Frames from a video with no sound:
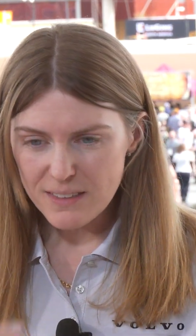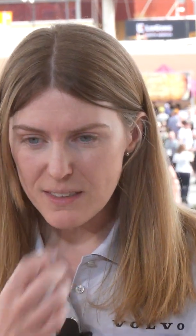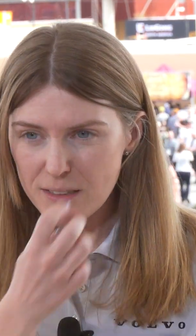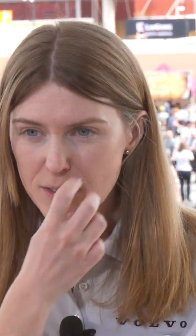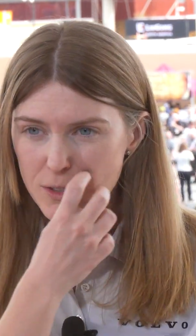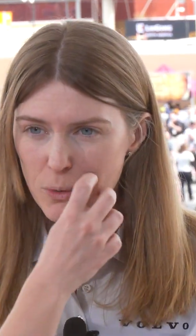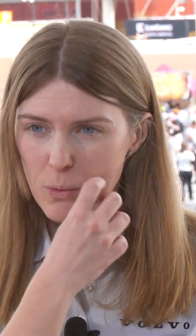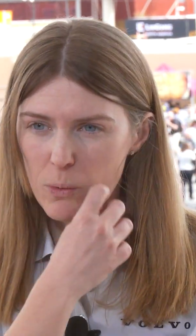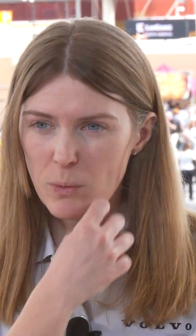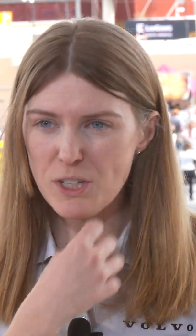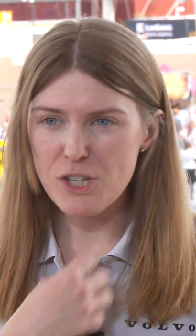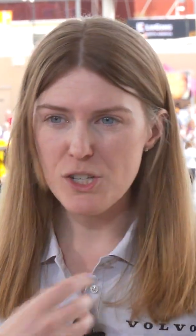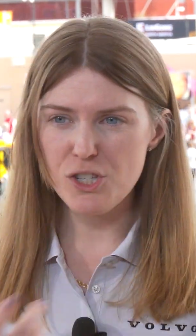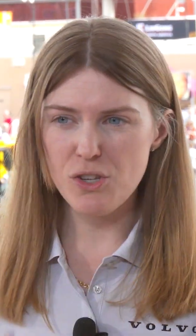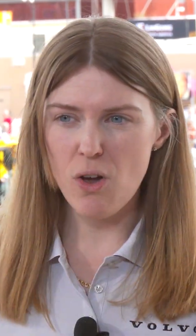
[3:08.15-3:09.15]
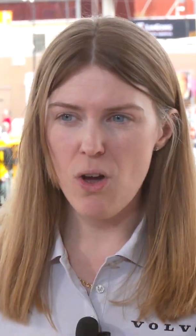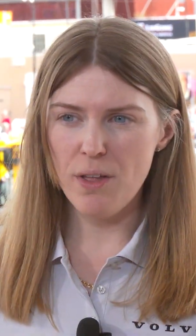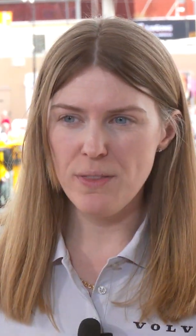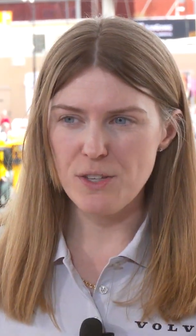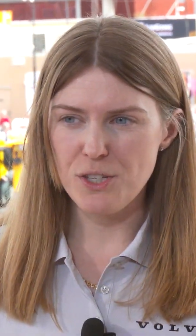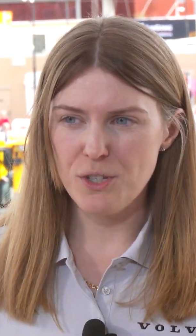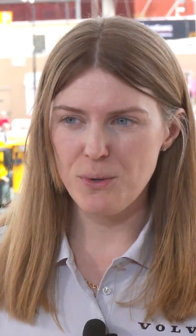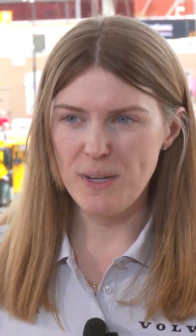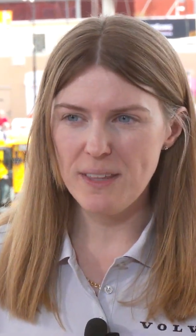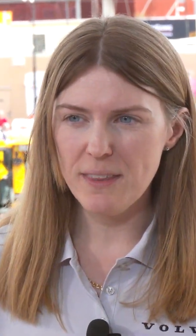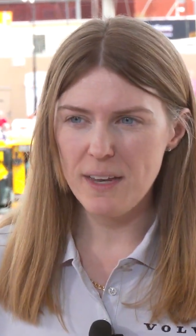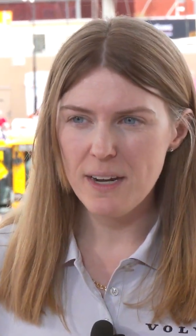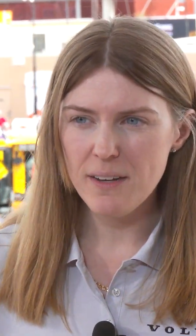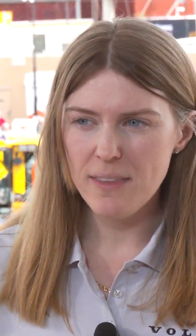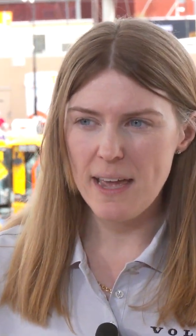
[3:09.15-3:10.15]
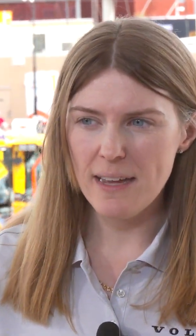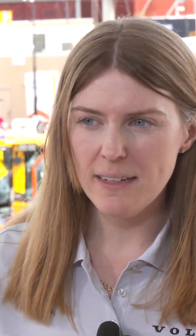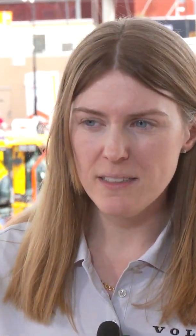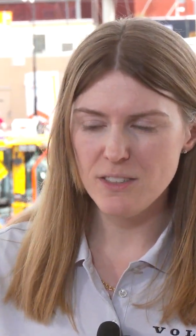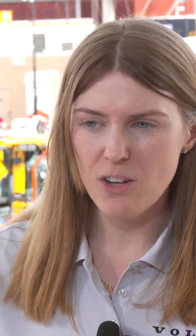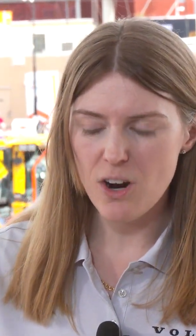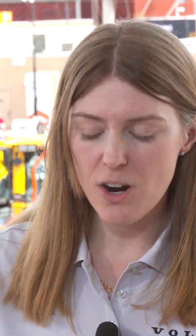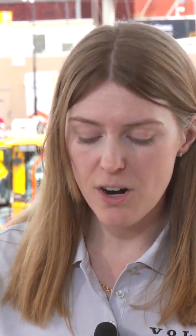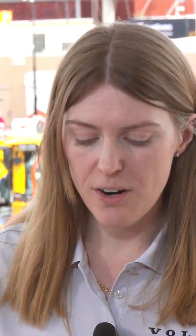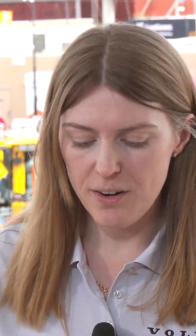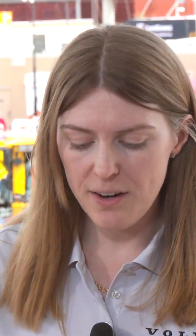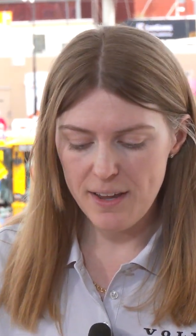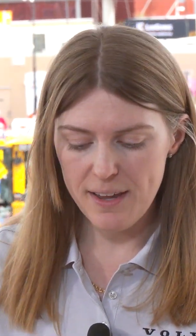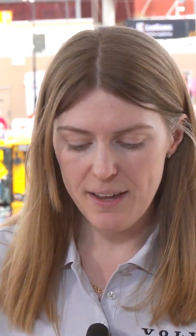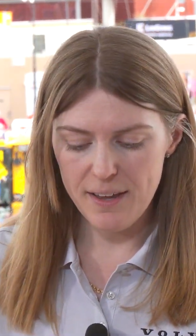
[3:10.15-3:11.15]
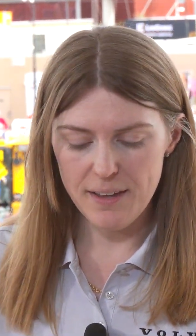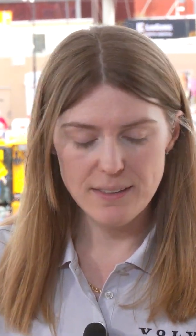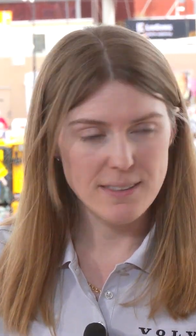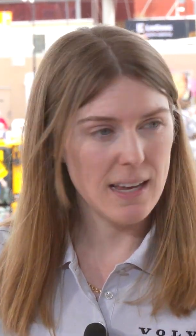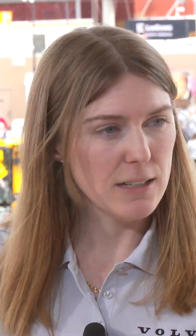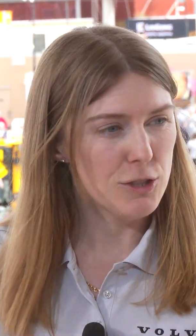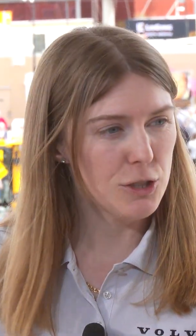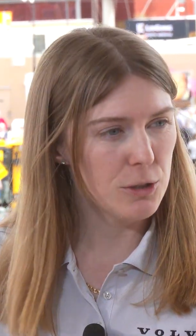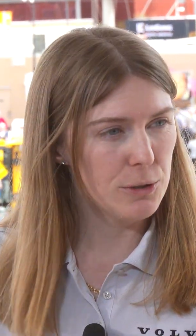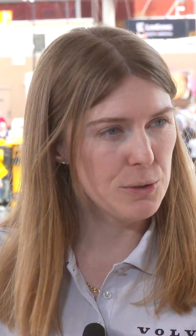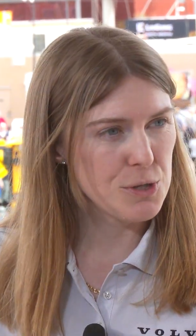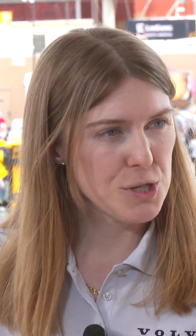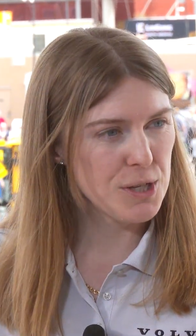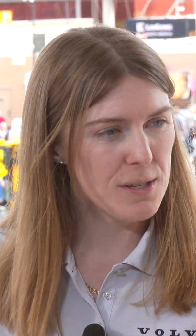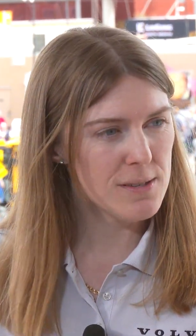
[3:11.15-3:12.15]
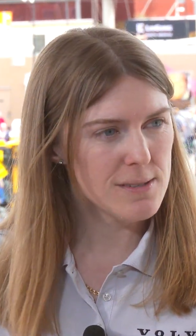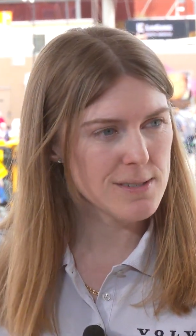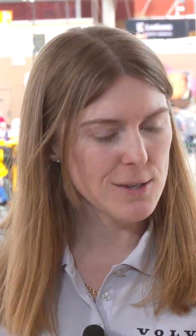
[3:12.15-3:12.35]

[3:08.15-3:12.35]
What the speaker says: So what we just saw on the screen there, that is our site solutions.